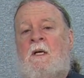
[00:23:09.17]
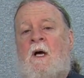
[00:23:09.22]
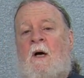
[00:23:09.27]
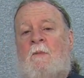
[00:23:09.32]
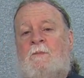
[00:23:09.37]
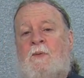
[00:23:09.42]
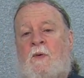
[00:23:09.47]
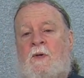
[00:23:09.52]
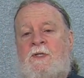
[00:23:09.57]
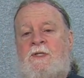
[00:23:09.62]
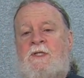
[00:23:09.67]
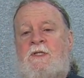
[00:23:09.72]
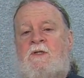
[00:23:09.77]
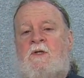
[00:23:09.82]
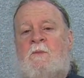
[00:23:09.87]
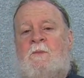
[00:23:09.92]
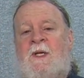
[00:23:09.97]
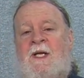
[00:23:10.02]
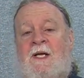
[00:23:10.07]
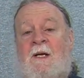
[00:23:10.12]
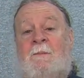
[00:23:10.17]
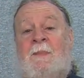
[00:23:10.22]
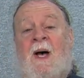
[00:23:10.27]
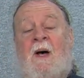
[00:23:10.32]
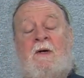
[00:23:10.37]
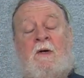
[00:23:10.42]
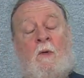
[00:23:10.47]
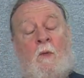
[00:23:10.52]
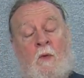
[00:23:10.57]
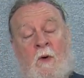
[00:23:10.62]
abortion to being
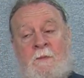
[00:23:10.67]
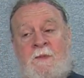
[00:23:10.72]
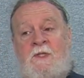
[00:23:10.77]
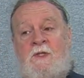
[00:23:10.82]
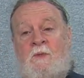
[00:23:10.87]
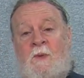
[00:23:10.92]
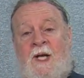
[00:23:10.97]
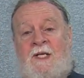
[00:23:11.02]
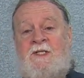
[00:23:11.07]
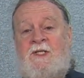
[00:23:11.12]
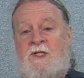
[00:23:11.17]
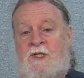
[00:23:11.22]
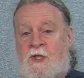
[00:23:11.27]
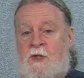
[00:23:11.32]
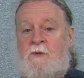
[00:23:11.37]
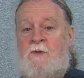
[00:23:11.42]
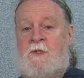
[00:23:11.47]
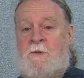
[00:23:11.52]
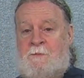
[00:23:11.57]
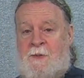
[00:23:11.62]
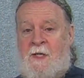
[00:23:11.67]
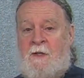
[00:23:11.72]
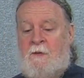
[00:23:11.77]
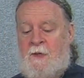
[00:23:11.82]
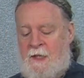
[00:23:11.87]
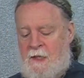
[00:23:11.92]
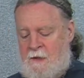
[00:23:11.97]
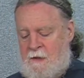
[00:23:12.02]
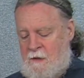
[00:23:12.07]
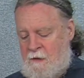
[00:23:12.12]
about a woman's right to choose,
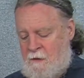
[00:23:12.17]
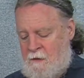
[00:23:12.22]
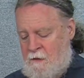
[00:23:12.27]
period?